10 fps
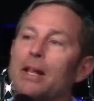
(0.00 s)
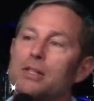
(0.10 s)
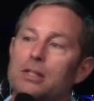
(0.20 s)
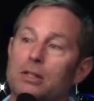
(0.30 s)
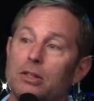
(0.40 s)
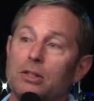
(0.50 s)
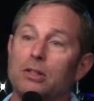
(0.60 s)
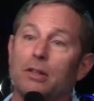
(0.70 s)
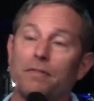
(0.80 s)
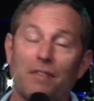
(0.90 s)
is
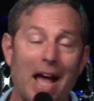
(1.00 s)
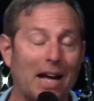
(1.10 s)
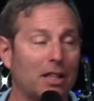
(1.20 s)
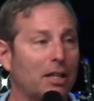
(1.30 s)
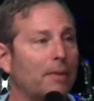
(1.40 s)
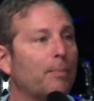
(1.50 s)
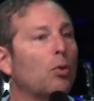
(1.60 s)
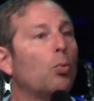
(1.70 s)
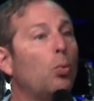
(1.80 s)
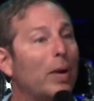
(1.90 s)
the fact that
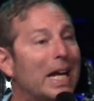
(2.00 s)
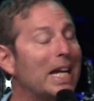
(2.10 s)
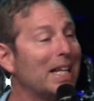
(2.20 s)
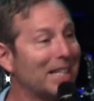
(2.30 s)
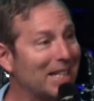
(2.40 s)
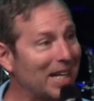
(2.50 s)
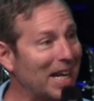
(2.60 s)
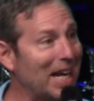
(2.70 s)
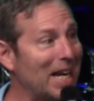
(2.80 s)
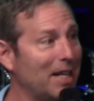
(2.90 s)
we
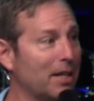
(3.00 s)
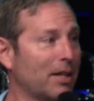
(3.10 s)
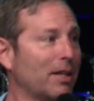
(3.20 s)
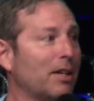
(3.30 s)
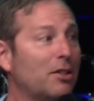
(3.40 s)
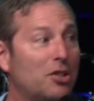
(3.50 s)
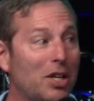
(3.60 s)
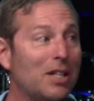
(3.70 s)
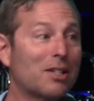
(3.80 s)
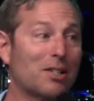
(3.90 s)
need
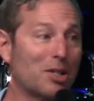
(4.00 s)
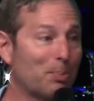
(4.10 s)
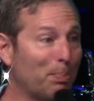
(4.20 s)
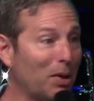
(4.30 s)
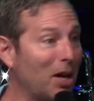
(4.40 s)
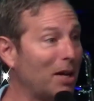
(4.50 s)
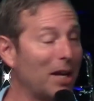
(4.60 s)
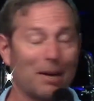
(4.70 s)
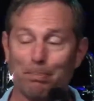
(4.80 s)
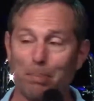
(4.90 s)
Jesus'
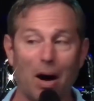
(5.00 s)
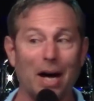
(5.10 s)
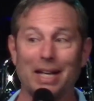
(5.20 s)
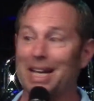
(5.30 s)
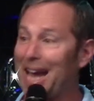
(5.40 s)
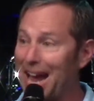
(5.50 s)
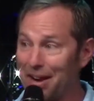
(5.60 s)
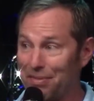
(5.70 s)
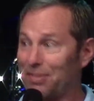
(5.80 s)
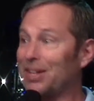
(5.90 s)
blood and body
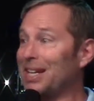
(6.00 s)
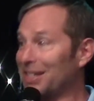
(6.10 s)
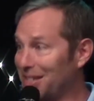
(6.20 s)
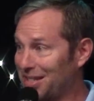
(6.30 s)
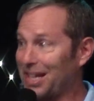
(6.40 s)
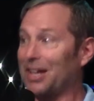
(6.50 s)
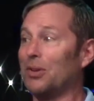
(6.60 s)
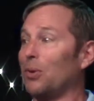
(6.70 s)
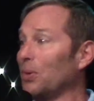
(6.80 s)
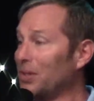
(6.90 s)
every
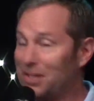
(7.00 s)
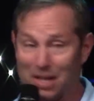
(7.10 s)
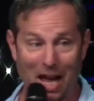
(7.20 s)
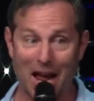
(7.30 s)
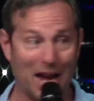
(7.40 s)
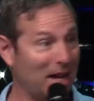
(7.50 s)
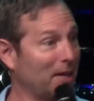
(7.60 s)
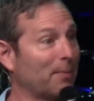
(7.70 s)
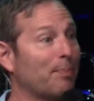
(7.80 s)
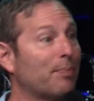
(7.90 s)
single day.